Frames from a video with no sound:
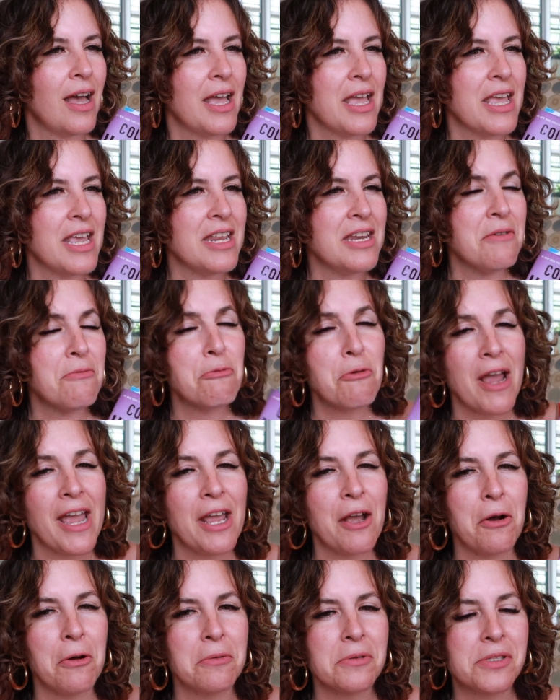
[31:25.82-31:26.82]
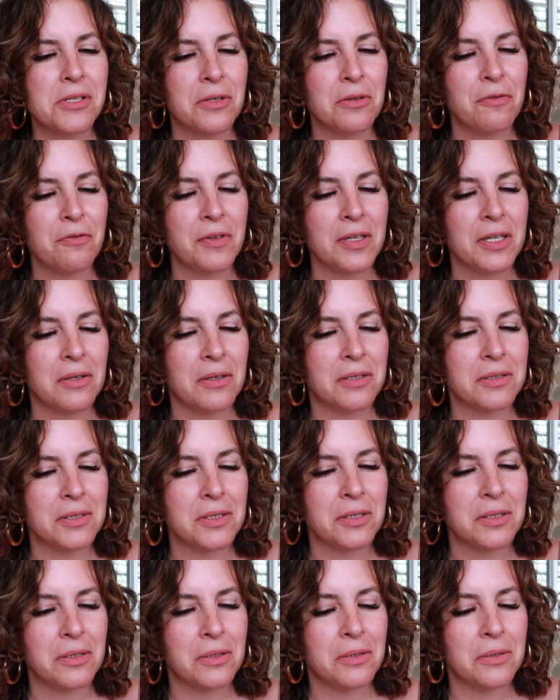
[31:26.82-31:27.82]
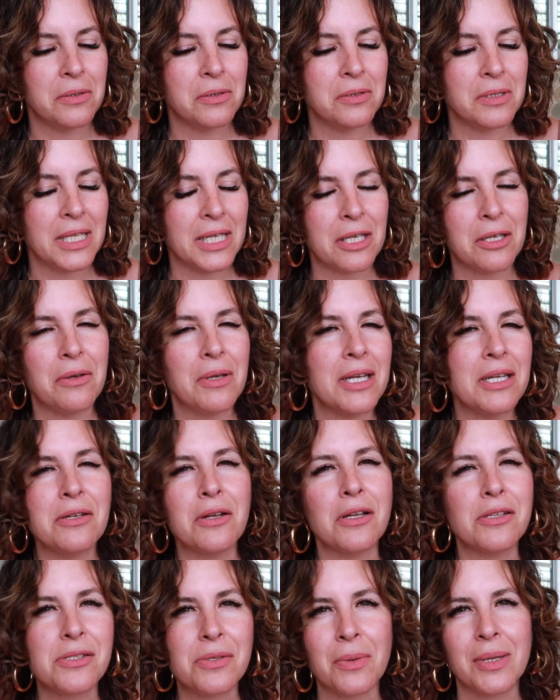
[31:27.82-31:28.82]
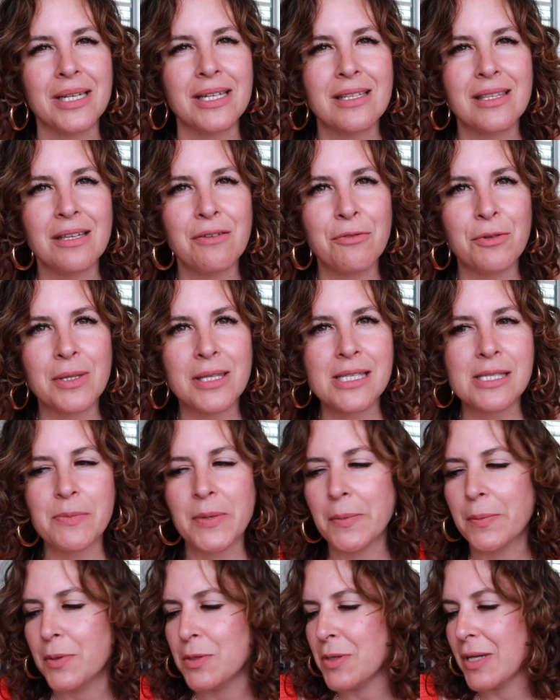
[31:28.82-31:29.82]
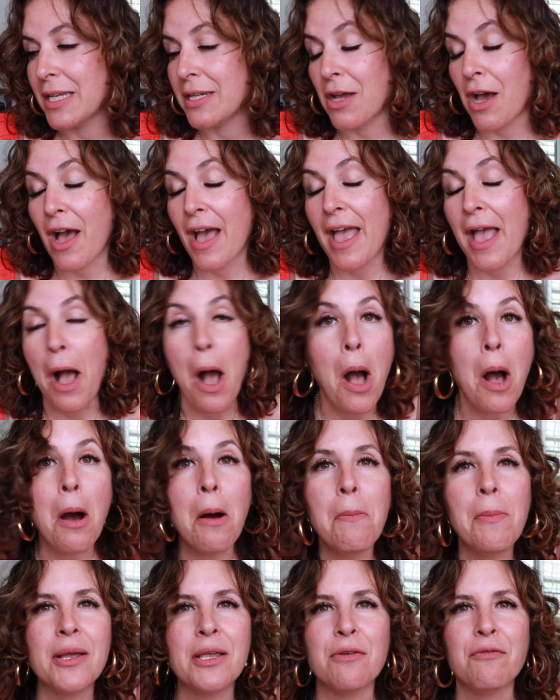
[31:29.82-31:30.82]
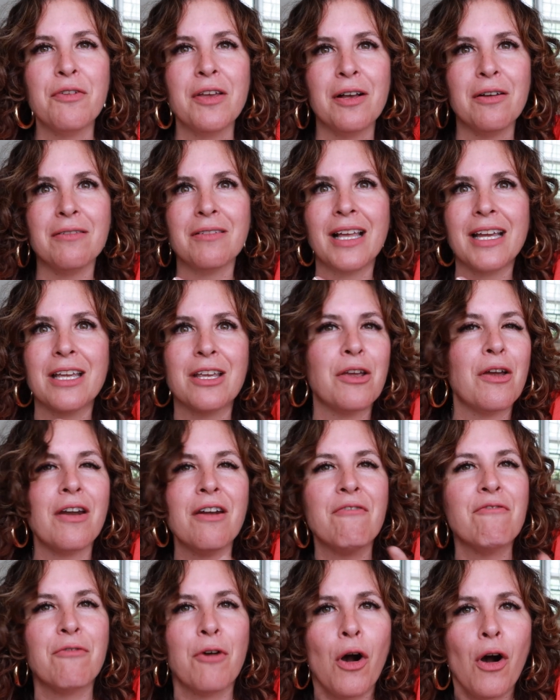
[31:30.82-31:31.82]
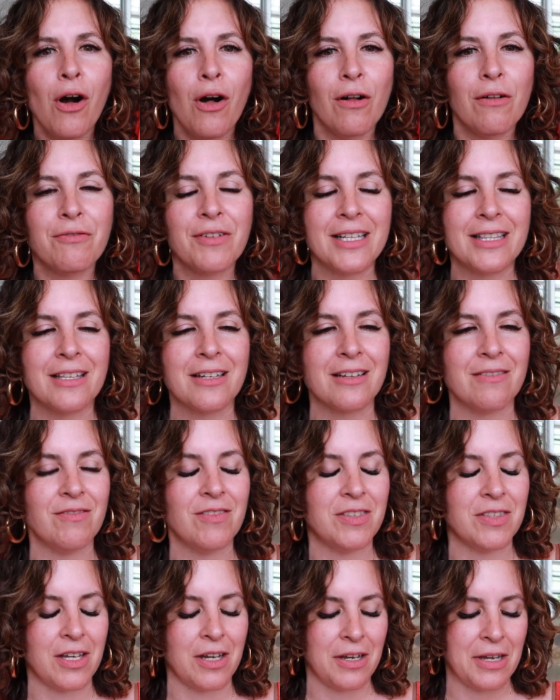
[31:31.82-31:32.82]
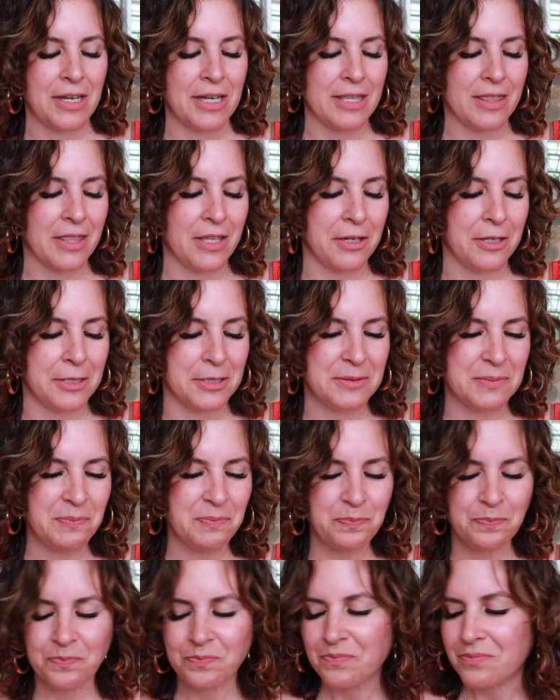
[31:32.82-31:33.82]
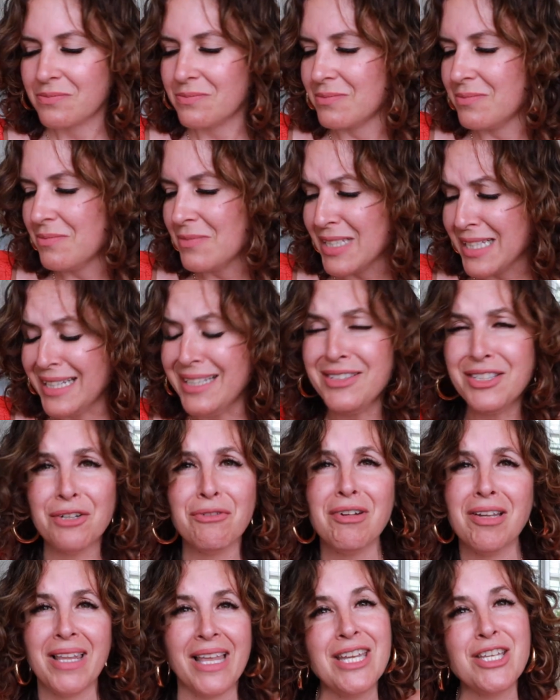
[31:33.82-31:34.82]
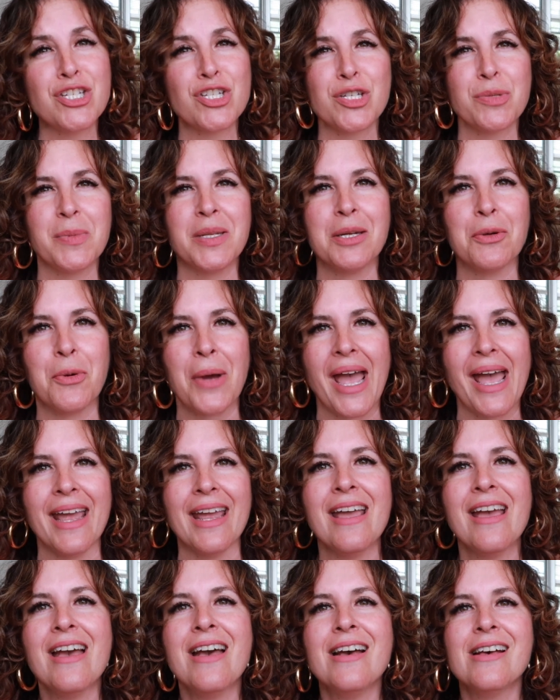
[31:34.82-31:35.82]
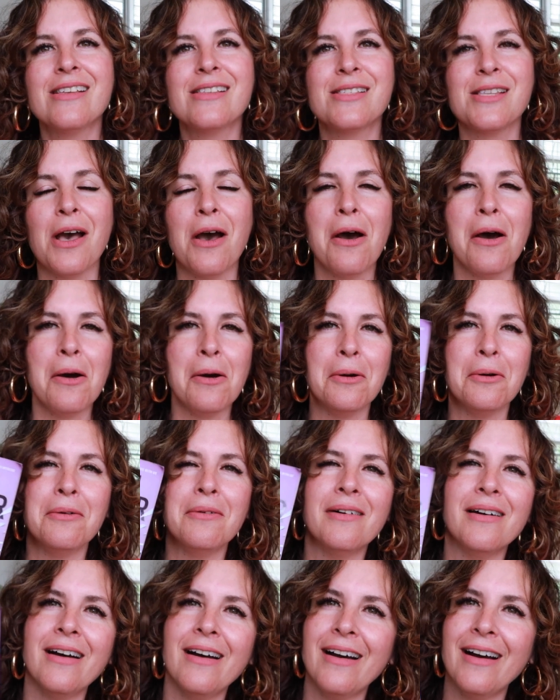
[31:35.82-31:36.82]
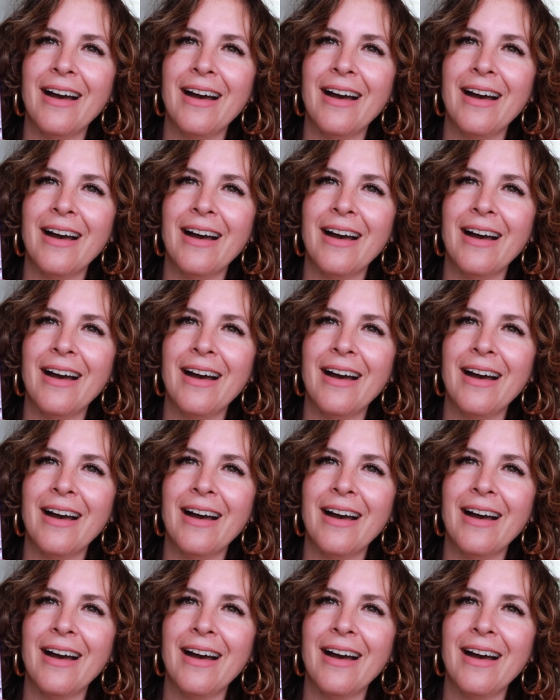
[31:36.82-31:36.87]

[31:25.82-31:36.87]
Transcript: in a way also you feel a little like you cannot do anything for these people, you cannot help, but you feel like you're involved in the relationship in a way. So